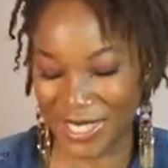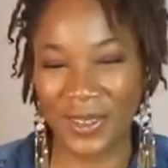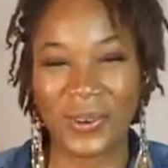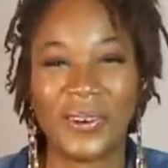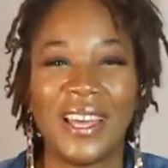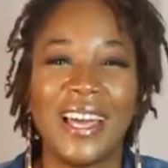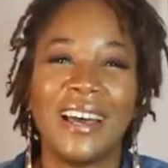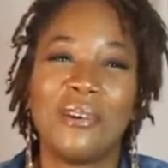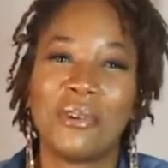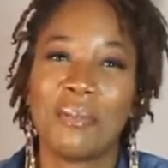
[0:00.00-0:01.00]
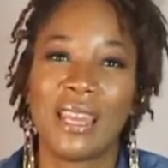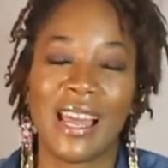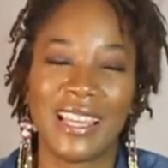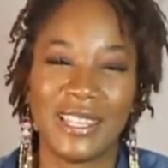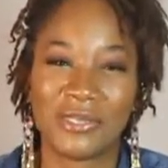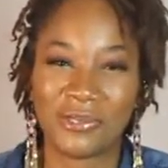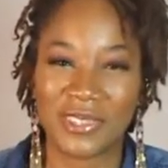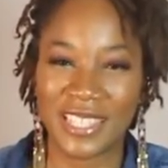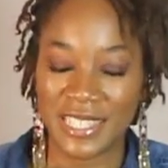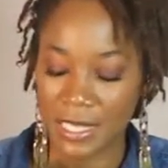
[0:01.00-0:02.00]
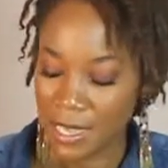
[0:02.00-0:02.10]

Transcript: so we may not get through this.